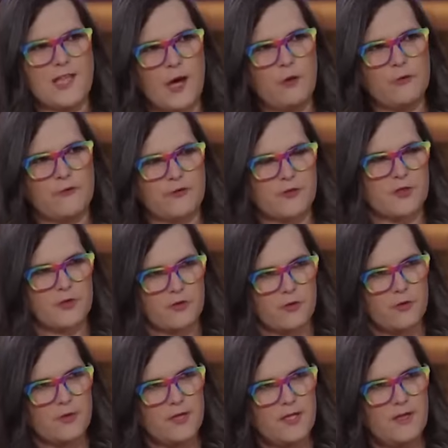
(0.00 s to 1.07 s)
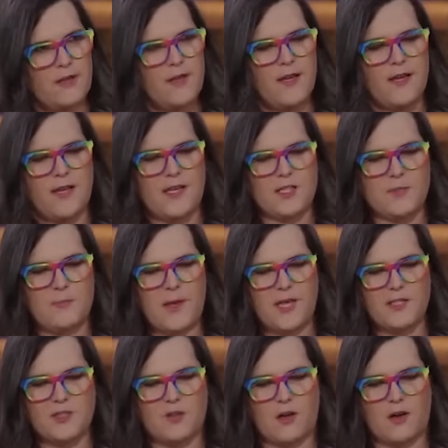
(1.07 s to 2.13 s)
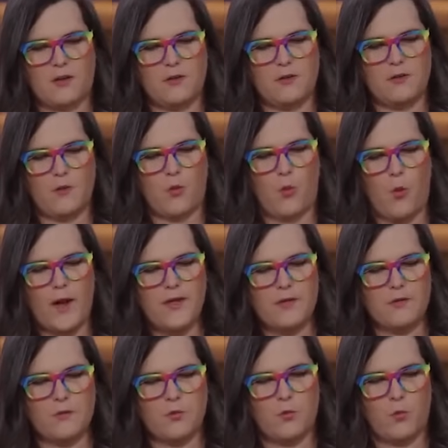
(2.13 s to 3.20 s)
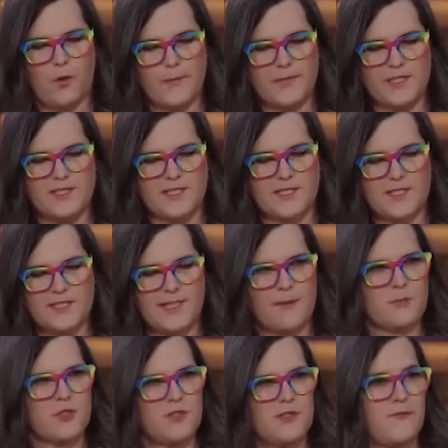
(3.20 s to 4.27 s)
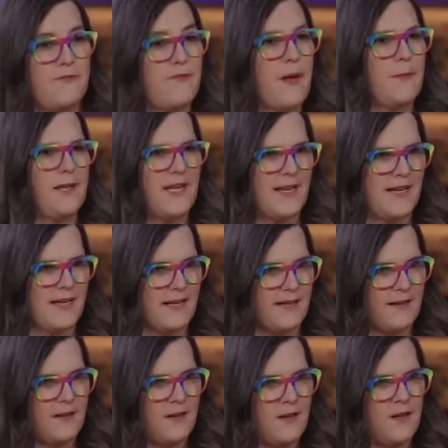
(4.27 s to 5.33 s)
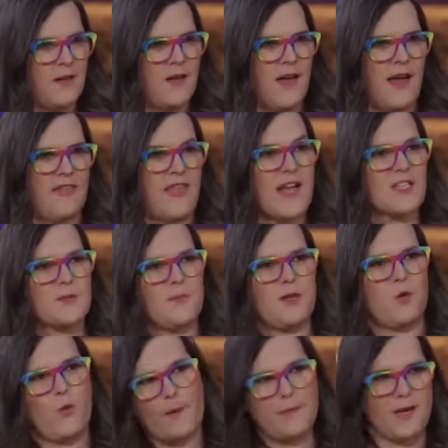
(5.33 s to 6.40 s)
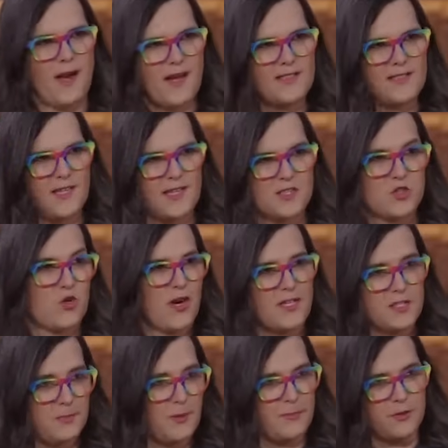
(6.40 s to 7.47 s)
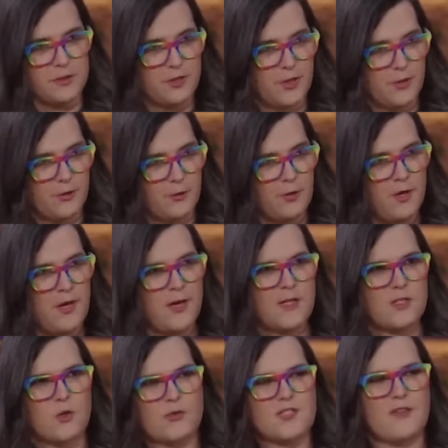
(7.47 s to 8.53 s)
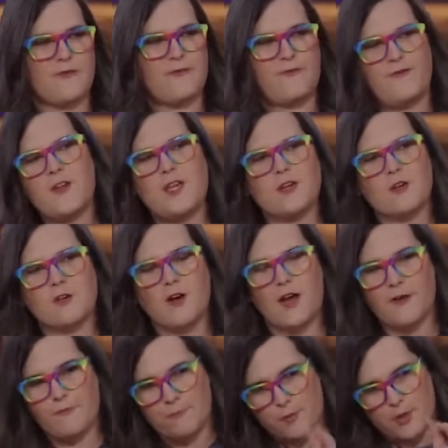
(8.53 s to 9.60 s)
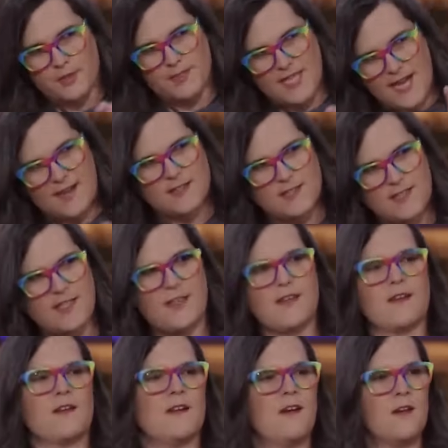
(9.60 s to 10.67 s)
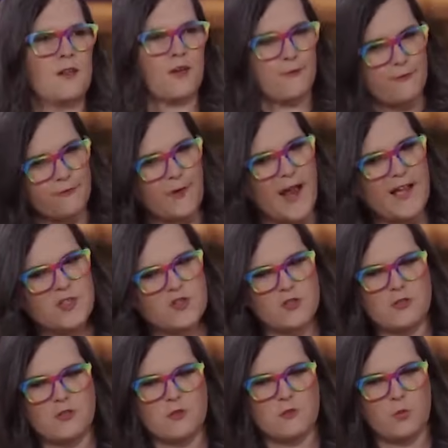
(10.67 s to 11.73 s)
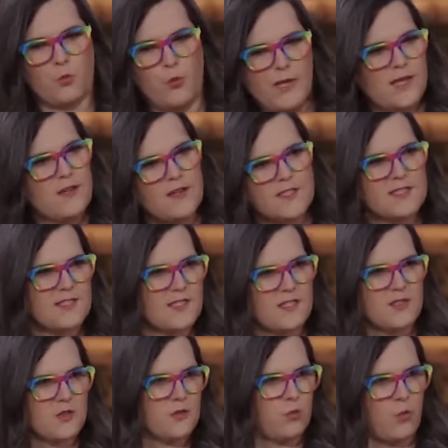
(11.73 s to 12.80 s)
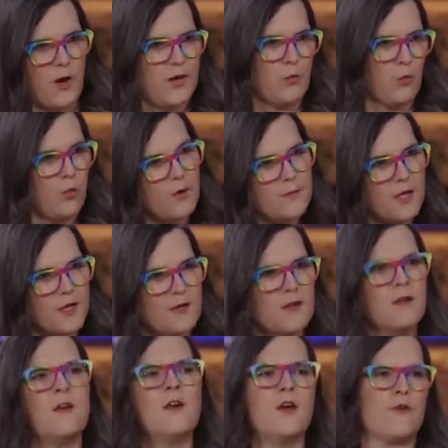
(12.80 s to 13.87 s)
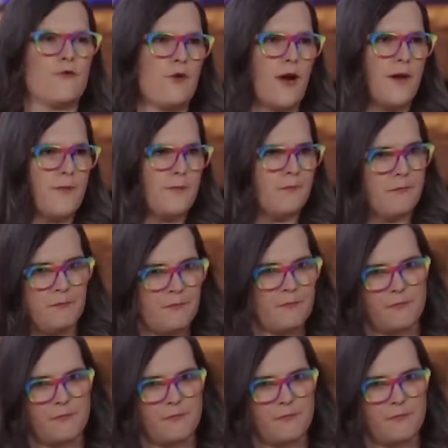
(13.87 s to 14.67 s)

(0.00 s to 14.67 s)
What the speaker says: out for scrutiny is based on white women's conceptions of femininity. And that's being weaponized against trans people too. So it's a fear of protecting the fragile, weak, cis white woman from